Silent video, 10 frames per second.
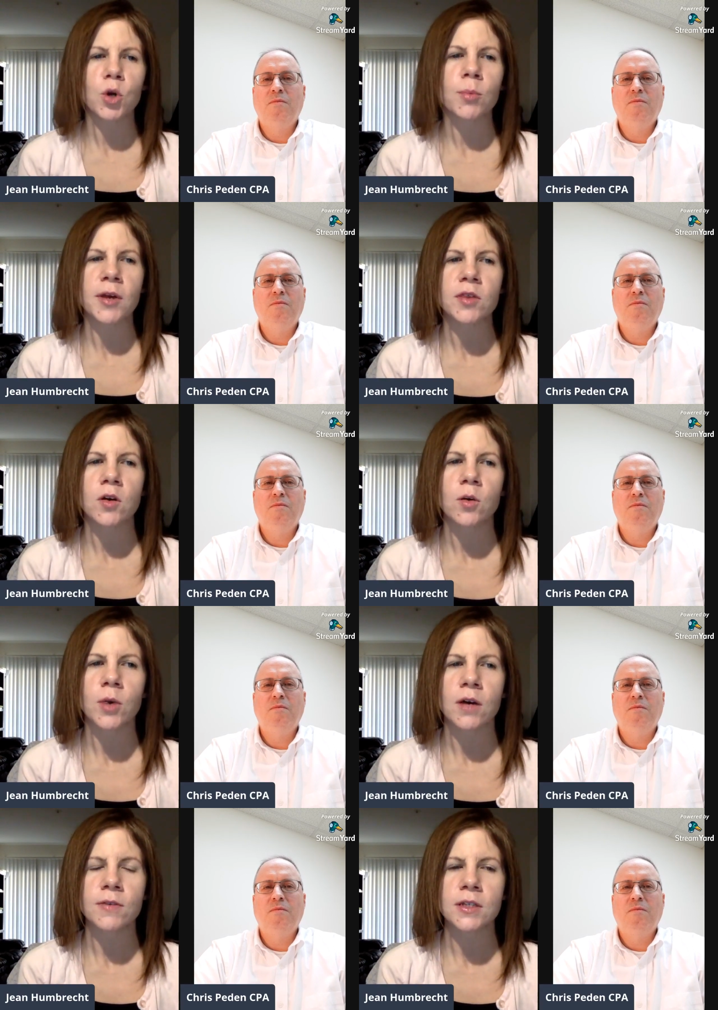Speaker 1: about the
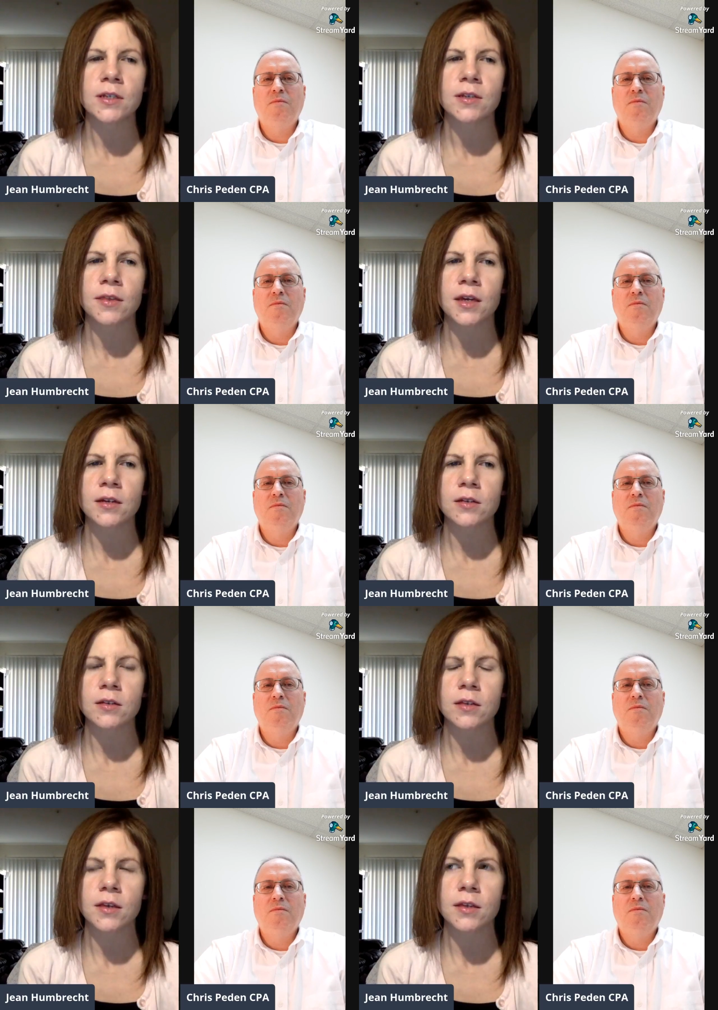home office? Because
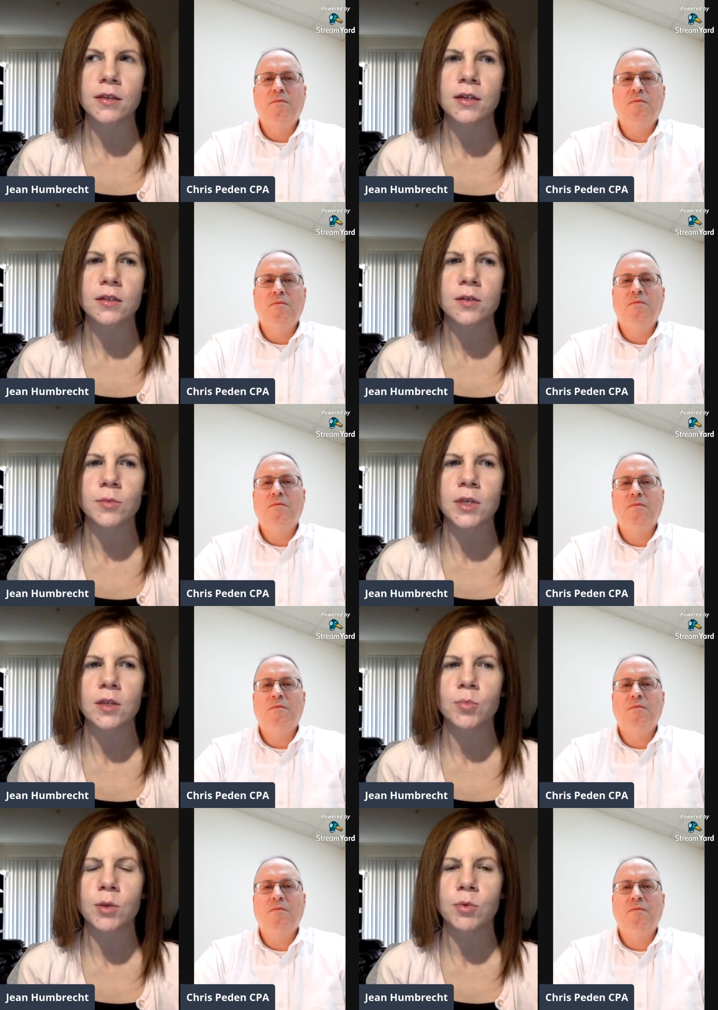I think that's something
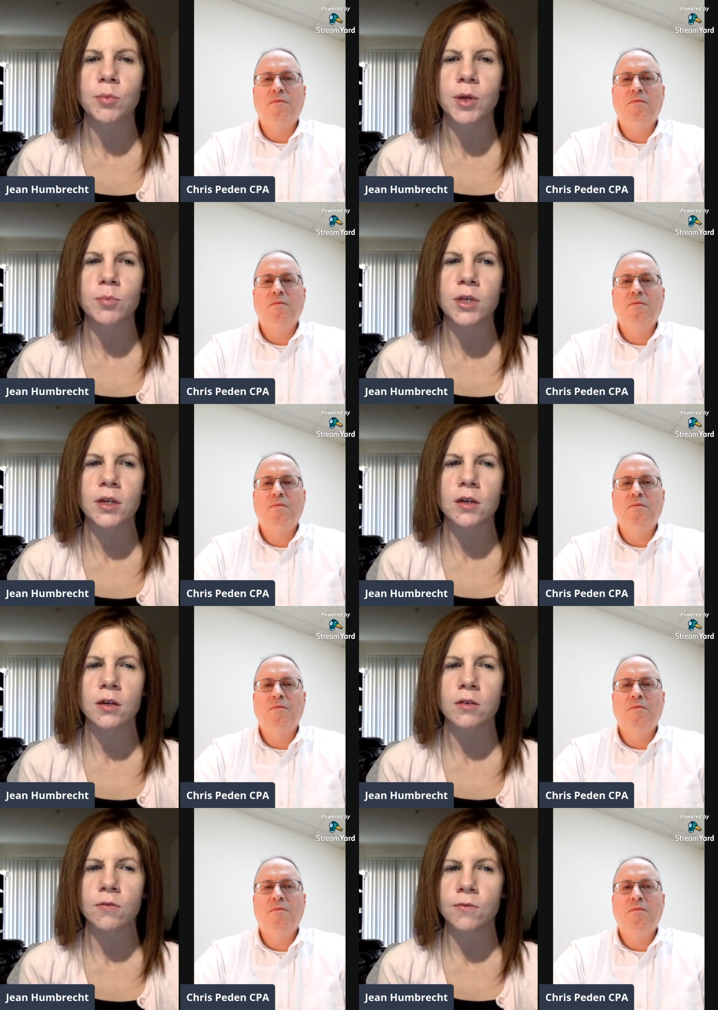that people might be
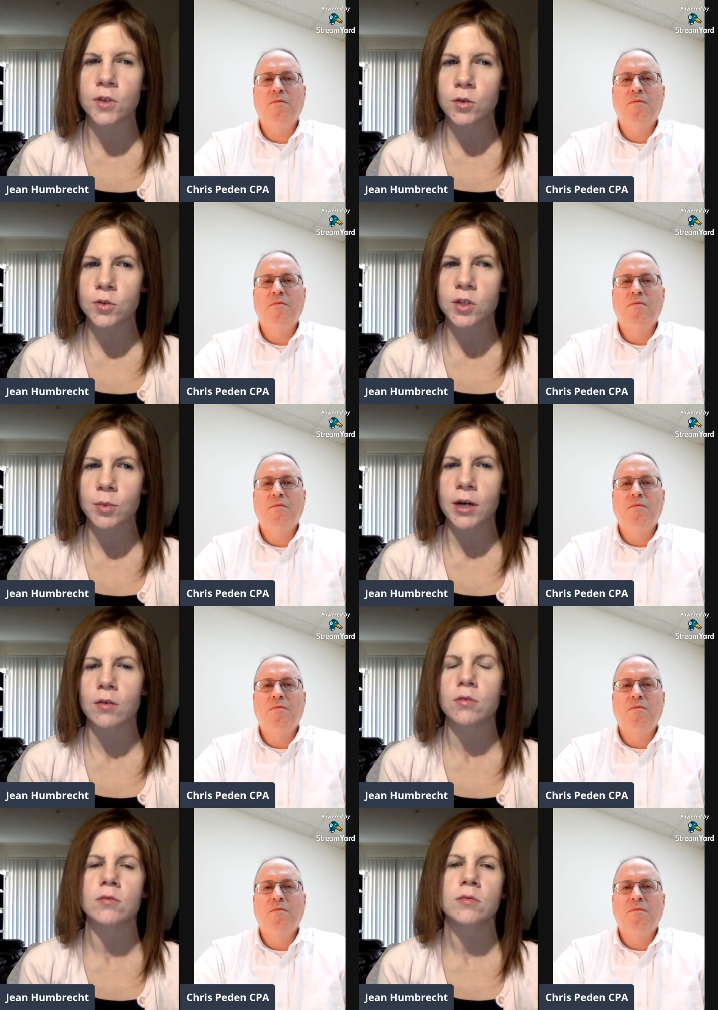confused
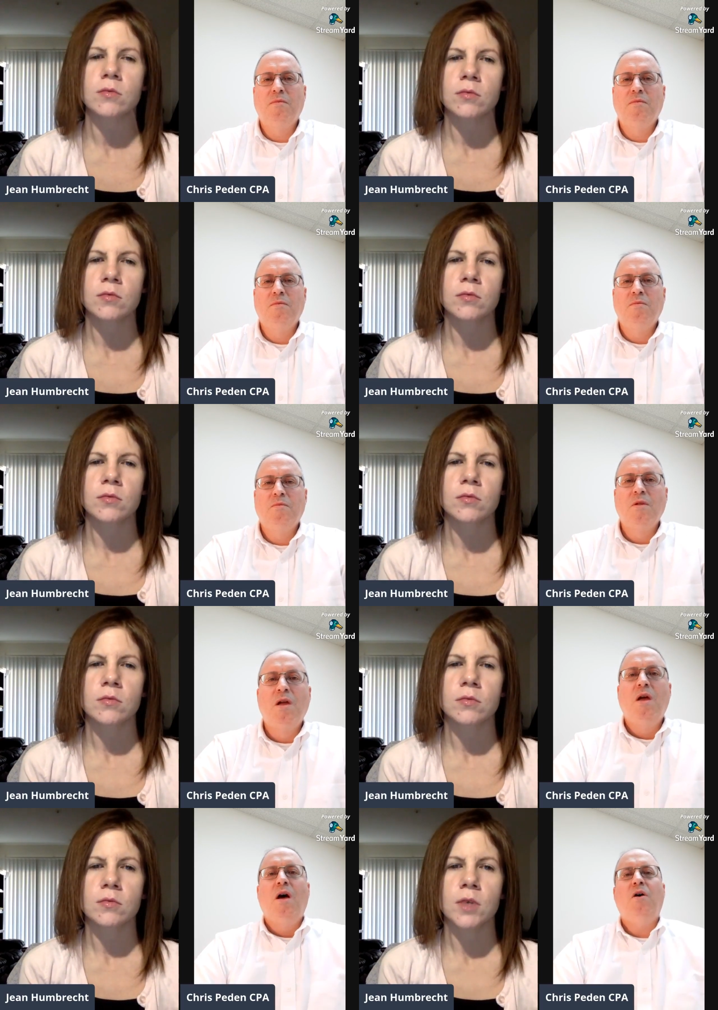about.
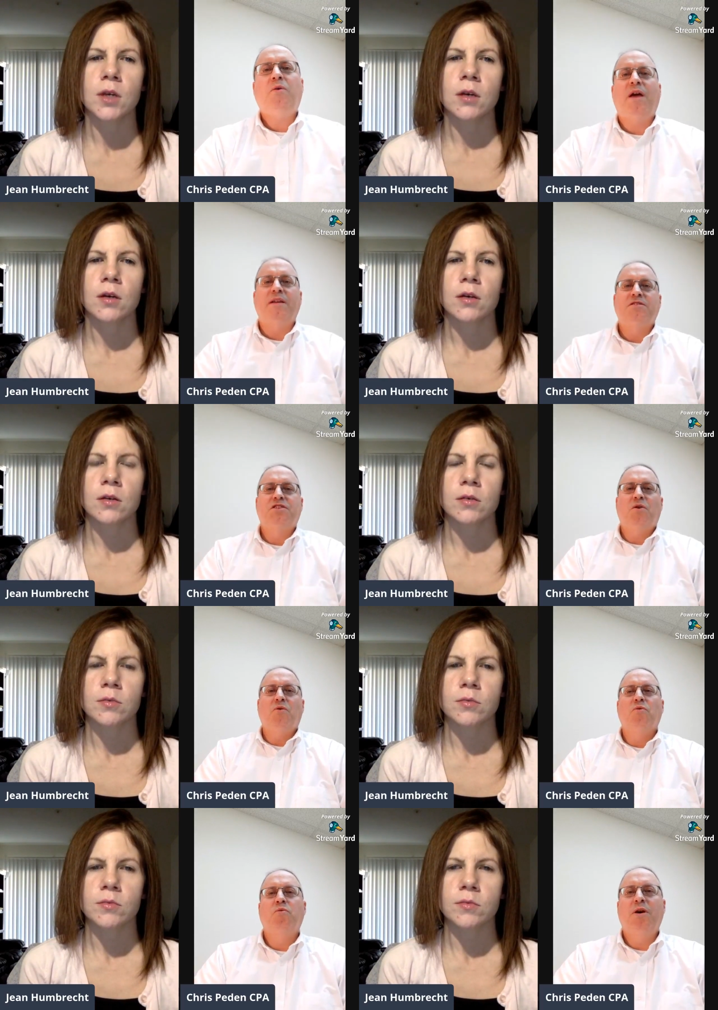
Speaker 2: Okay,
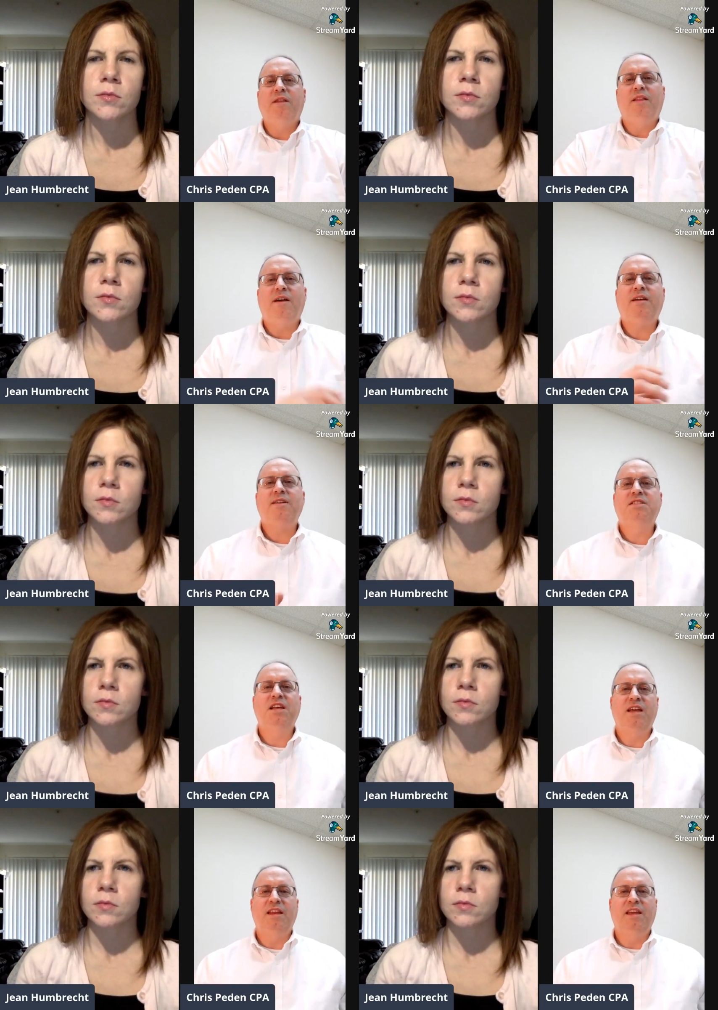so really, like I
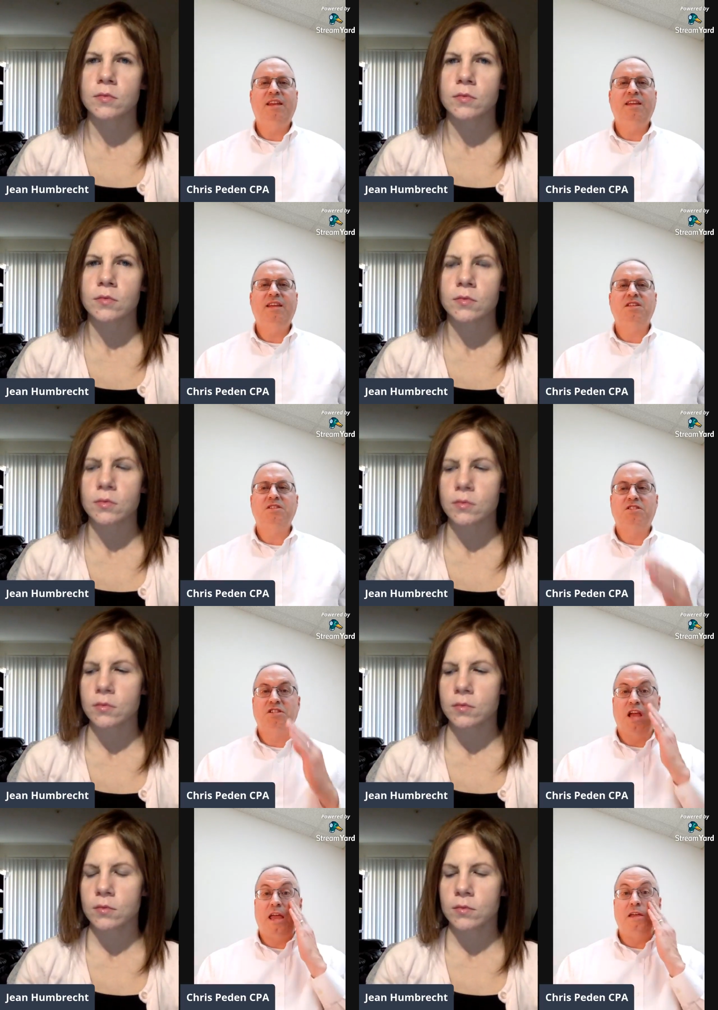said, it
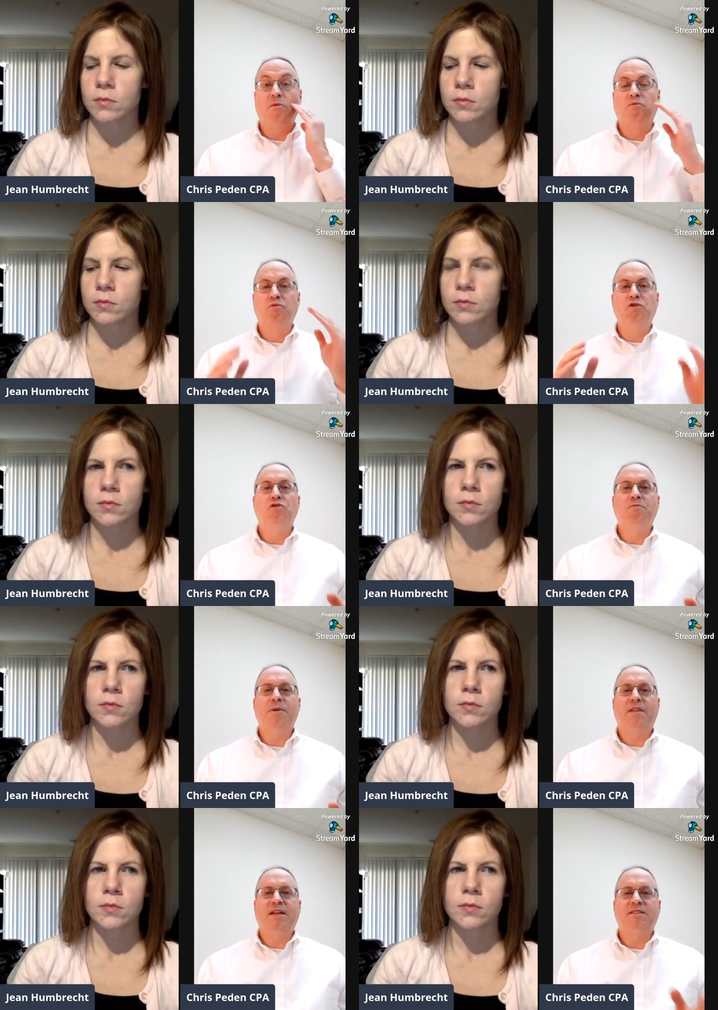is a
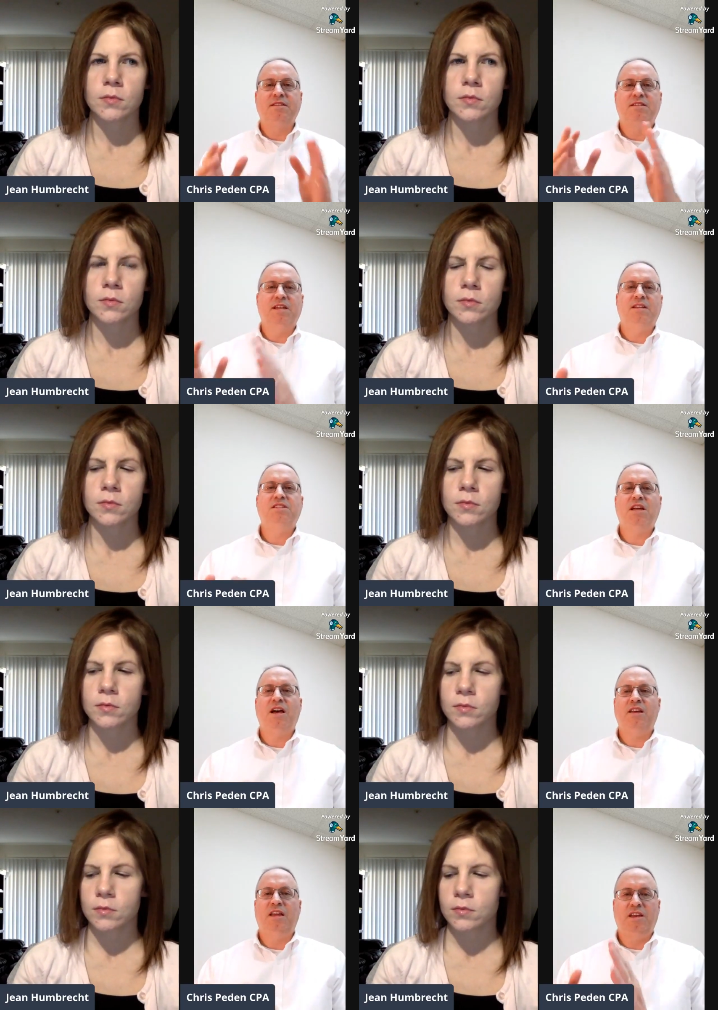room that's set
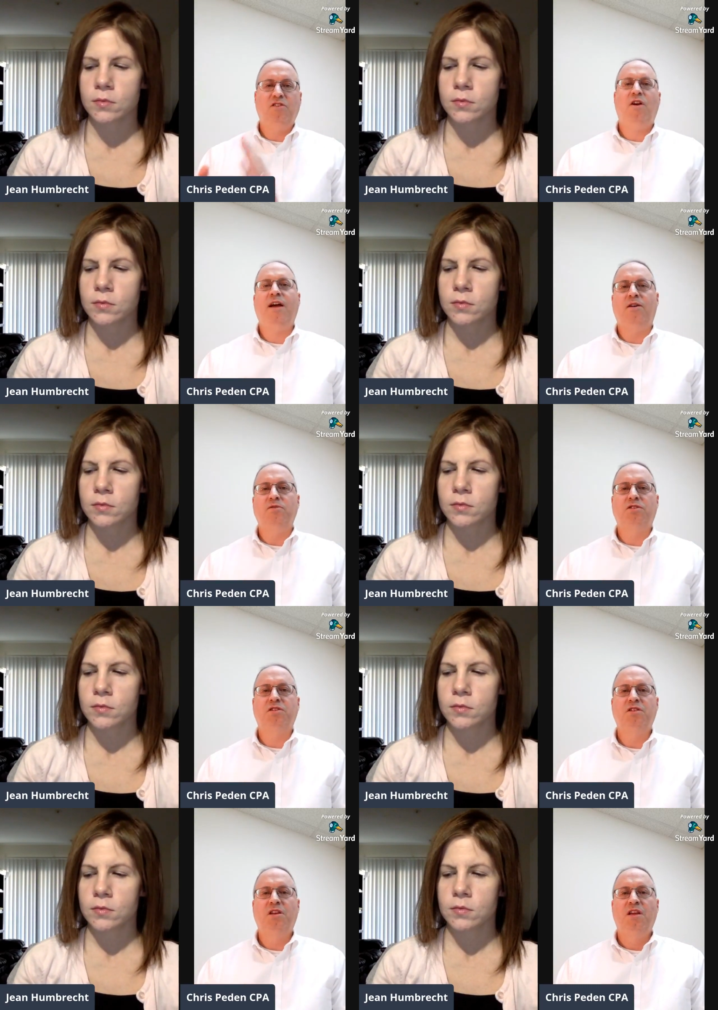aside in your house